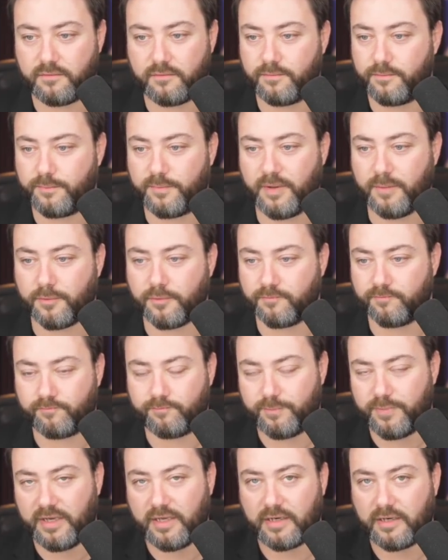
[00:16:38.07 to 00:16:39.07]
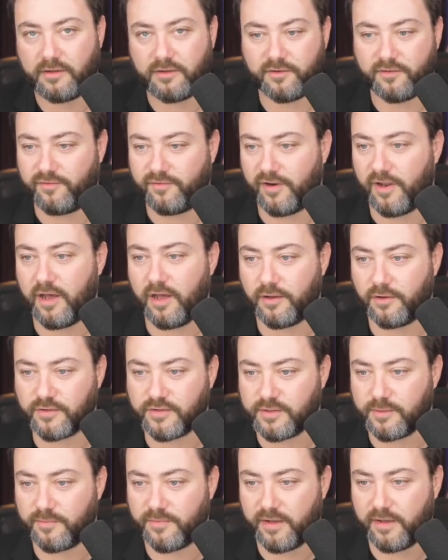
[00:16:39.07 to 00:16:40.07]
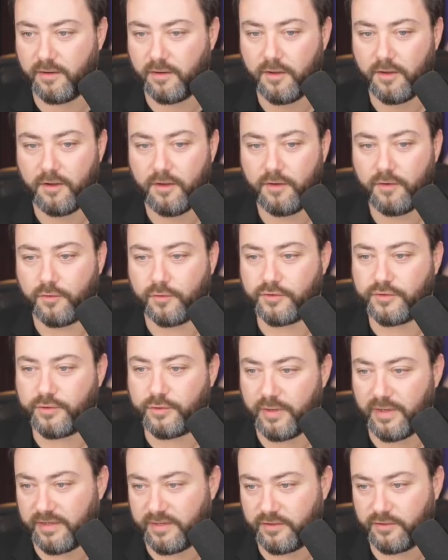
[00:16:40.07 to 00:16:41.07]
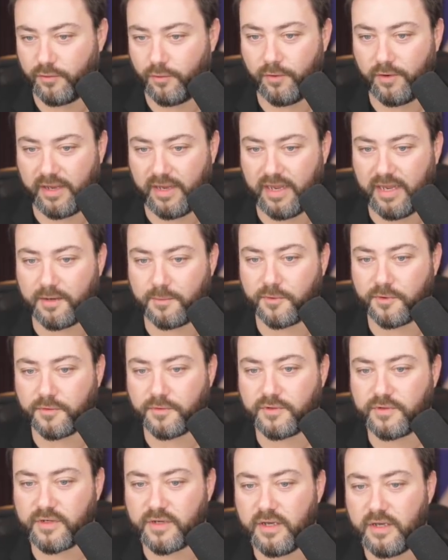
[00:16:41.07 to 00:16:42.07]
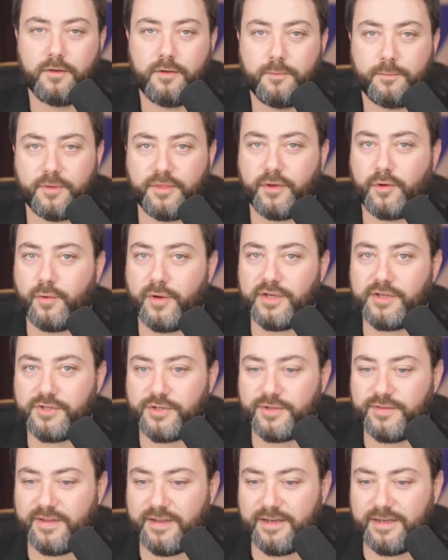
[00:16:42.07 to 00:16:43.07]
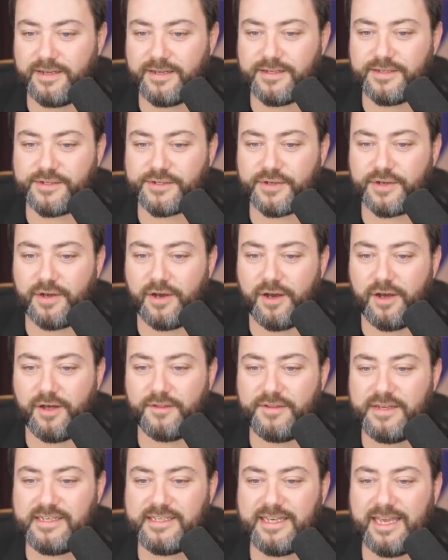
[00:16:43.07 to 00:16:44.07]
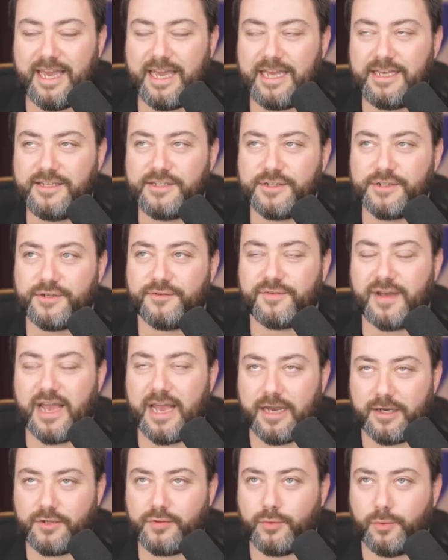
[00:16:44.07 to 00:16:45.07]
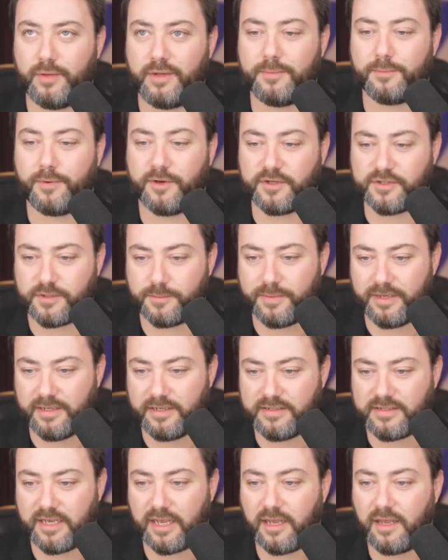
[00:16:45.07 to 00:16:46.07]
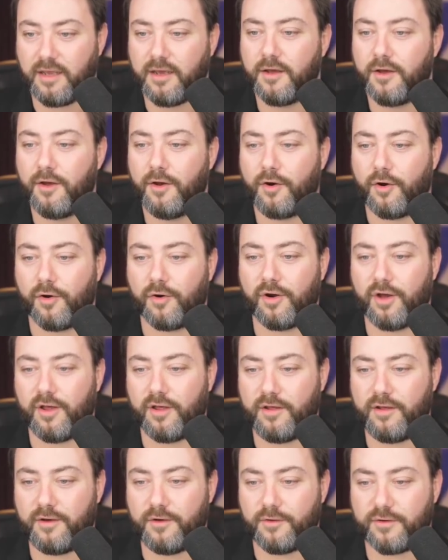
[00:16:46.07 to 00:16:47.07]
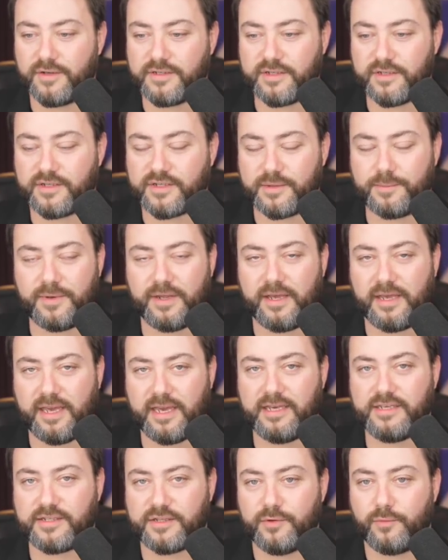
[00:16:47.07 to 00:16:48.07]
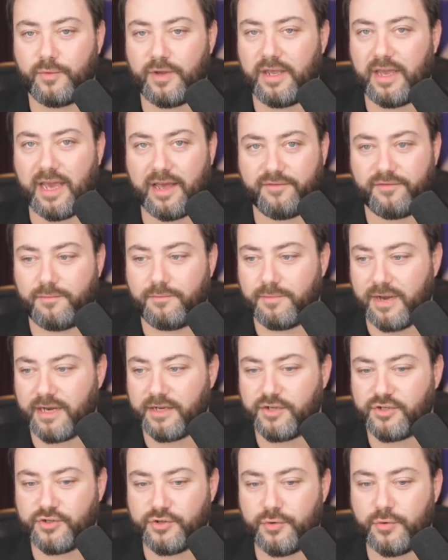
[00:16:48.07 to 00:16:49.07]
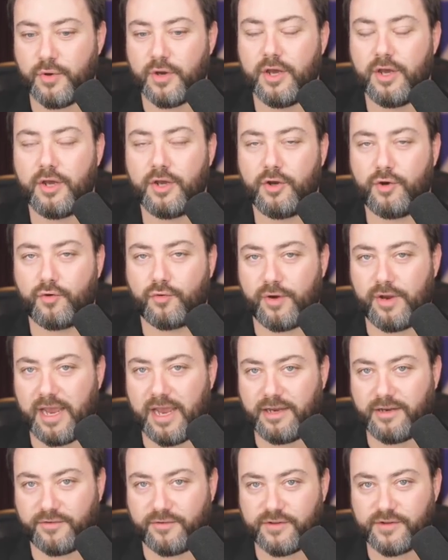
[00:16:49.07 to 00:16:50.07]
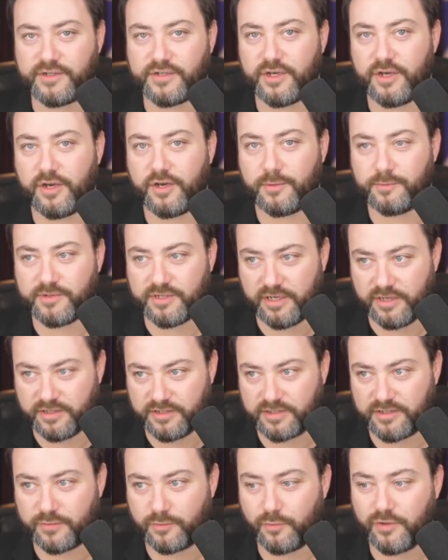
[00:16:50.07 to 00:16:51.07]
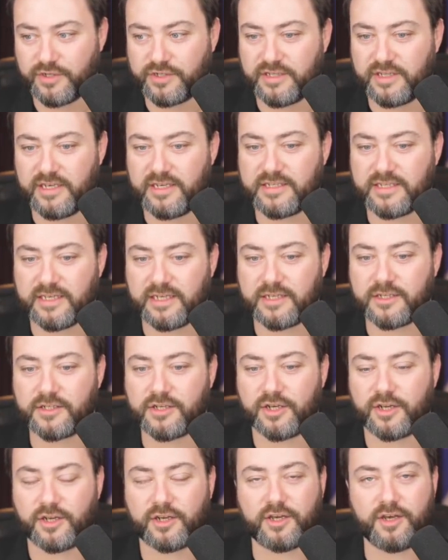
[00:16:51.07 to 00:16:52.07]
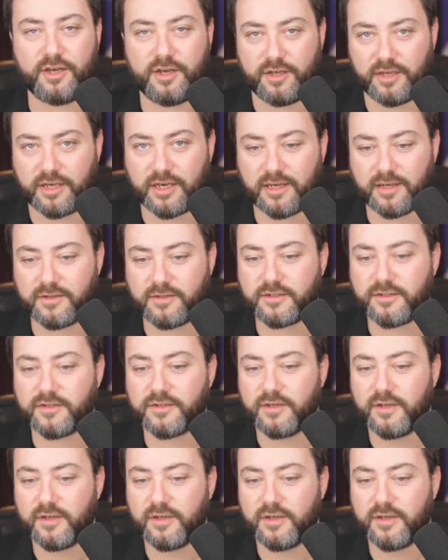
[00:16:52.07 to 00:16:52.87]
people beginning to fly or something, or two-headed talking animals. But the question then is, are these cases of actual impossibility, or is it simply a case that we haven't managed to create the circumstances in which these things can occur yet?